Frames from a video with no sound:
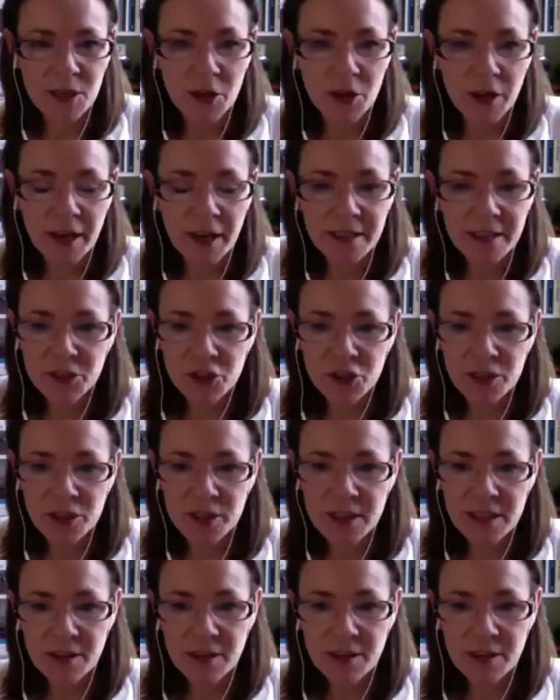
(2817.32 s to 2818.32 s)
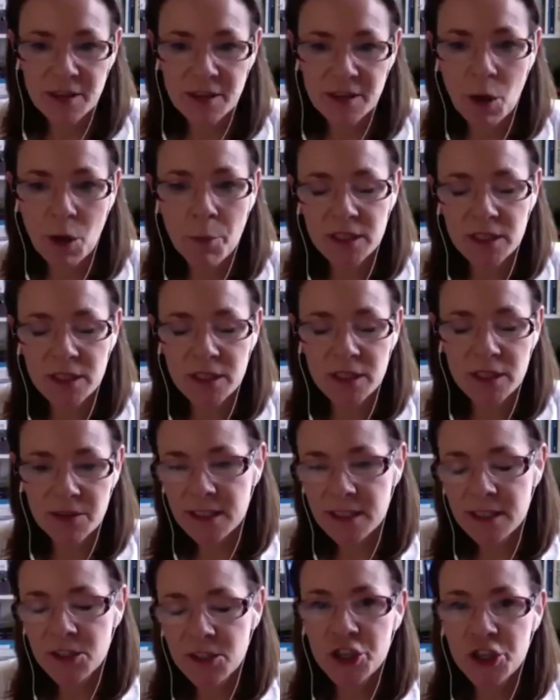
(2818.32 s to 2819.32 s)
just amongst investors
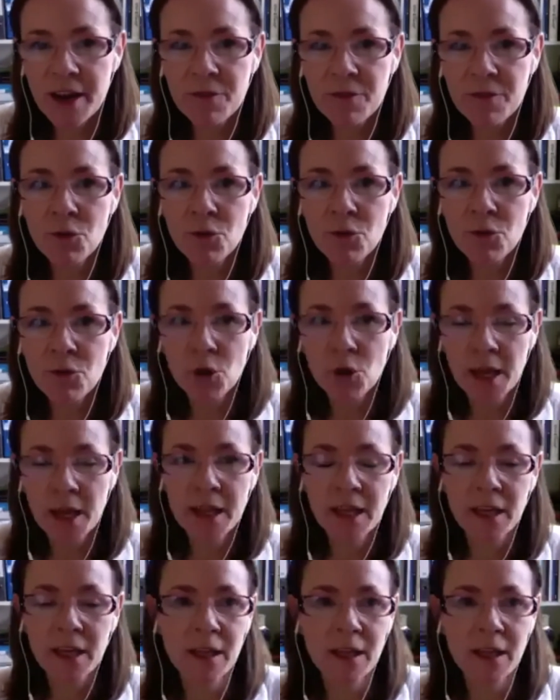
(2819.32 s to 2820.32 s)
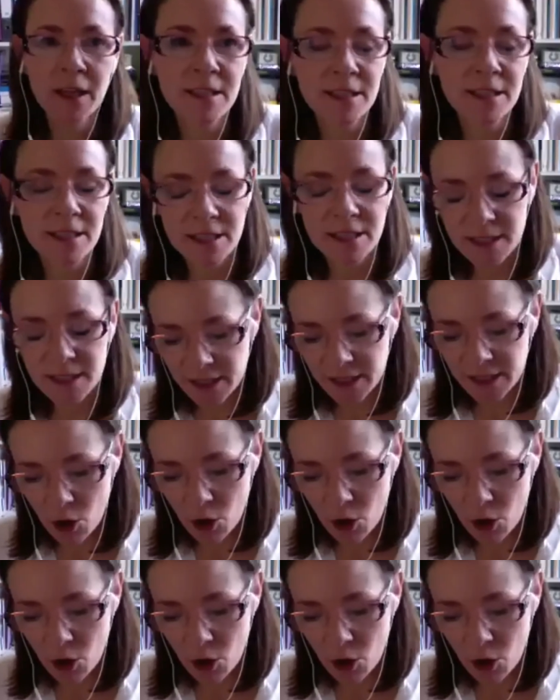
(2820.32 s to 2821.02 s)
in general, I think the whole